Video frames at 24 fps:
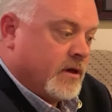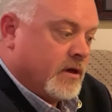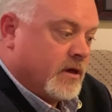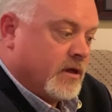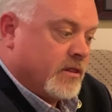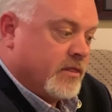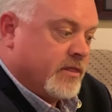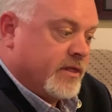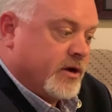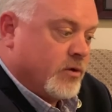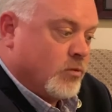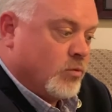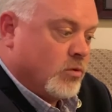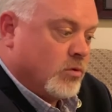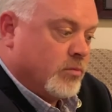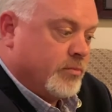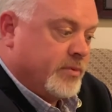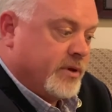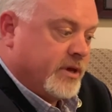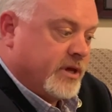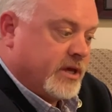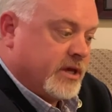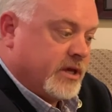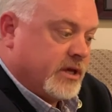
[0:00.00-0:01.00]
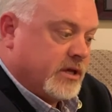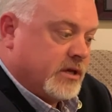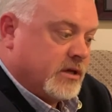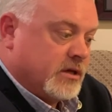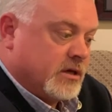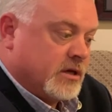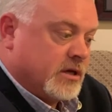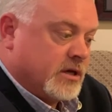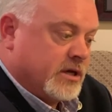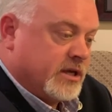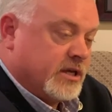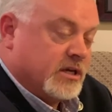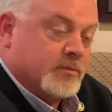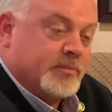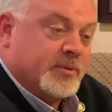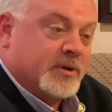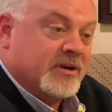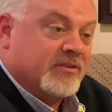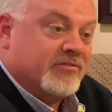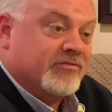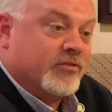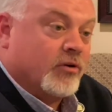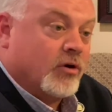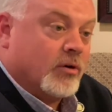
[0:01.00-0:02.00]
there will be
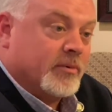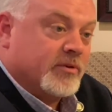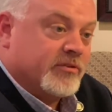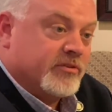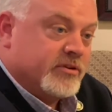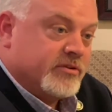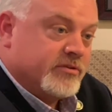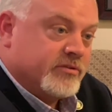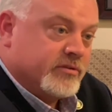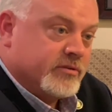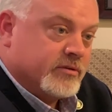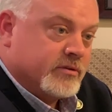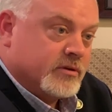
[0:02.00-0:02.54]
independent pharmacies